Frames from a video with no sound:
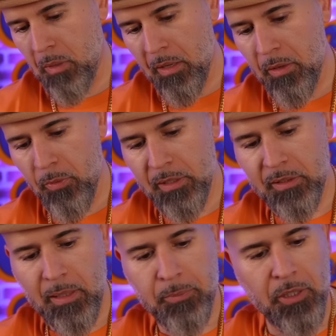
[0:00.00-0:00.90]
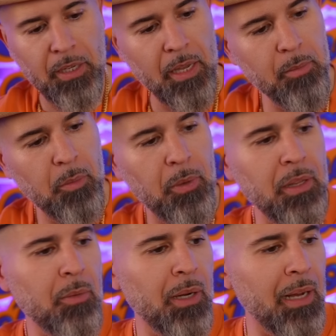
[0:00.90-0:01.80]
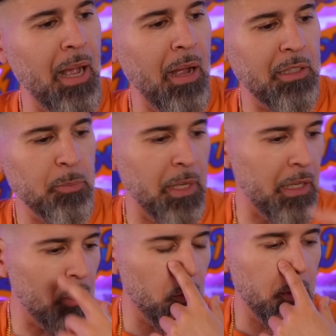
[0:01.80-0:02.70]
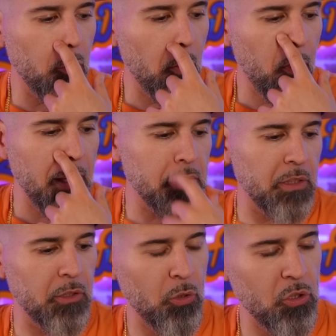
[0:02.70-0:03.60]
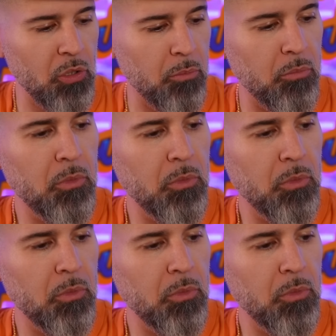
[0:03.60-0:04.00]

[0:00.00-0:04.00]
Wow, they really stepped their game up, right? They were like, let's make it a little bit more pricey and throw some